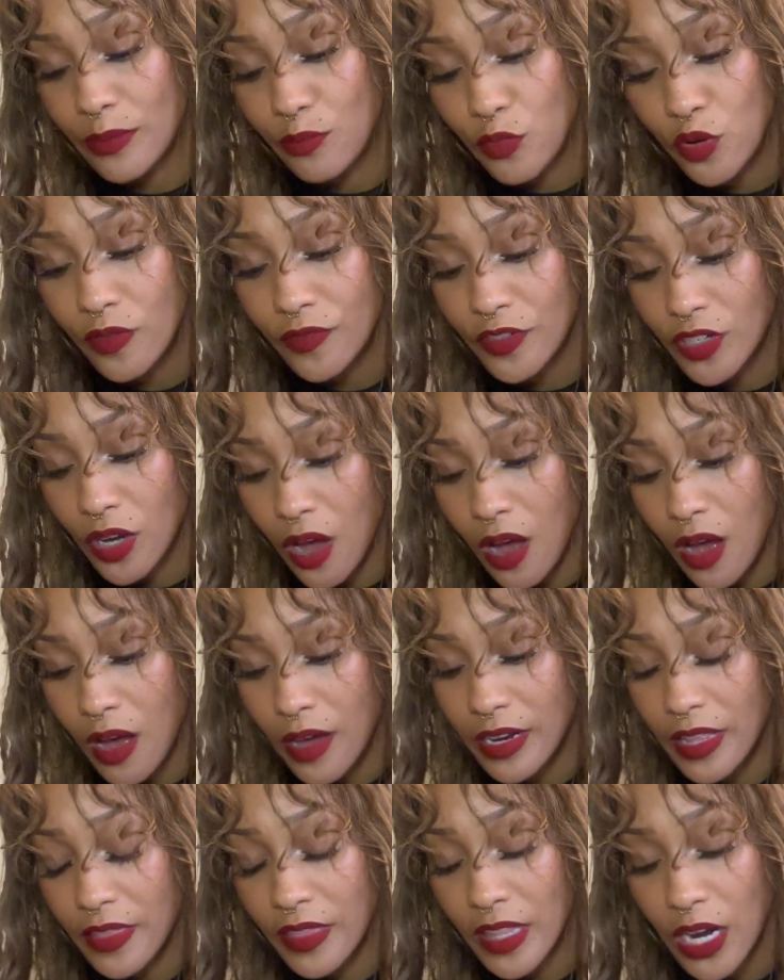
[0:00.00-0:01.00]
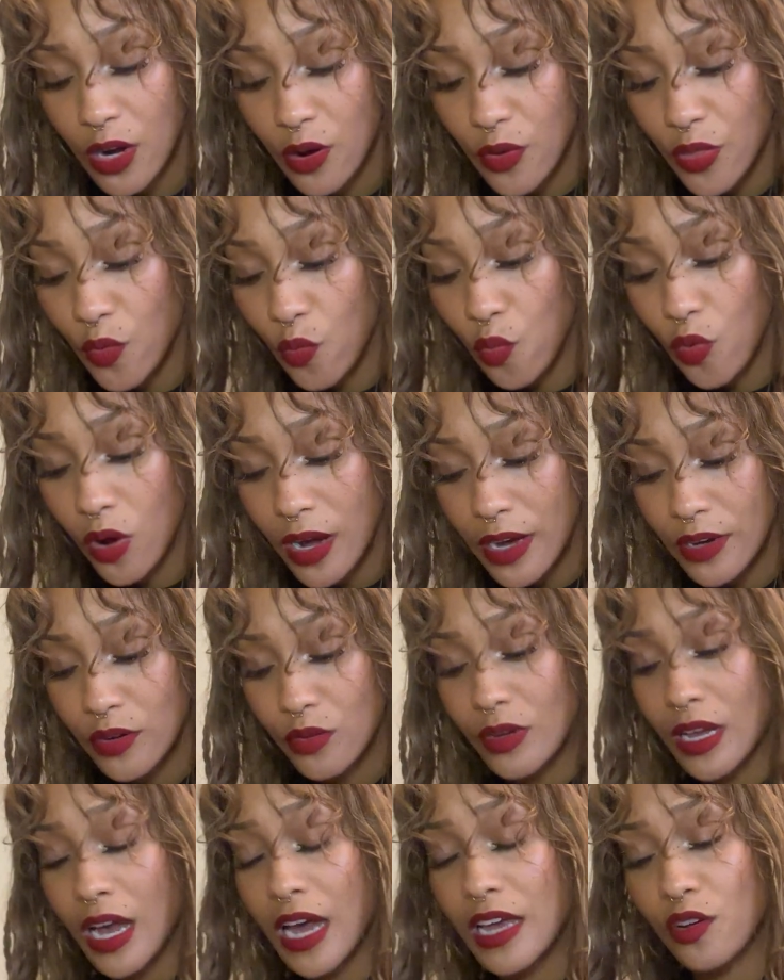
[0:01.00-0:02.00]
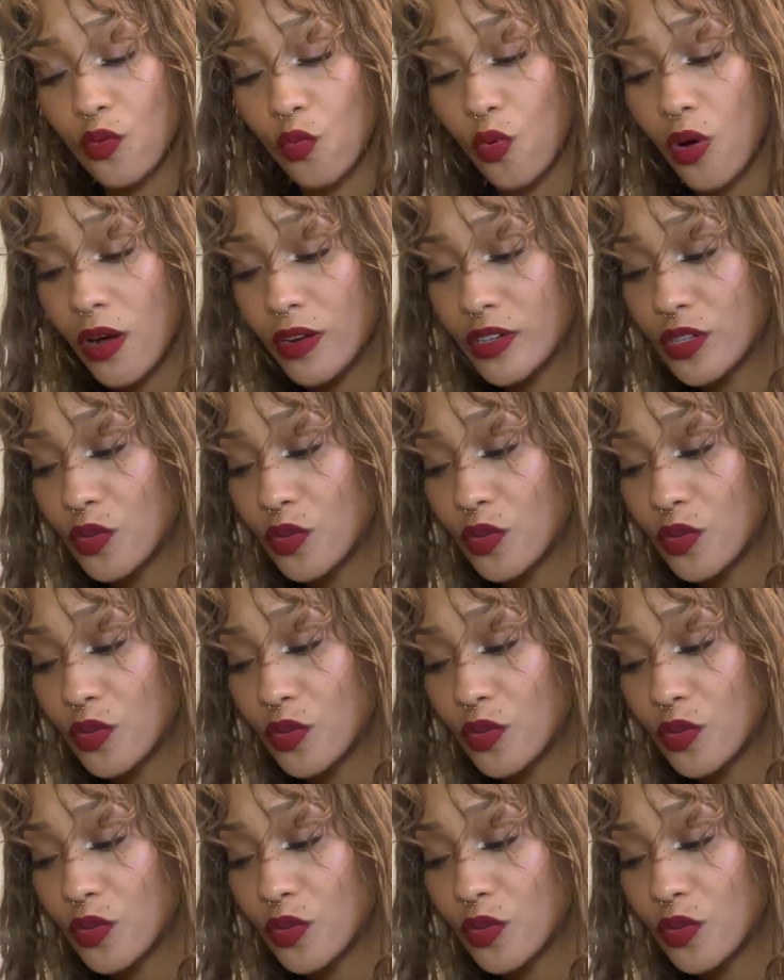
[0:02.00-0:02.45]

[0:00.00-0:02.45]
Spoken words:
moved on and they're the one who kind of walked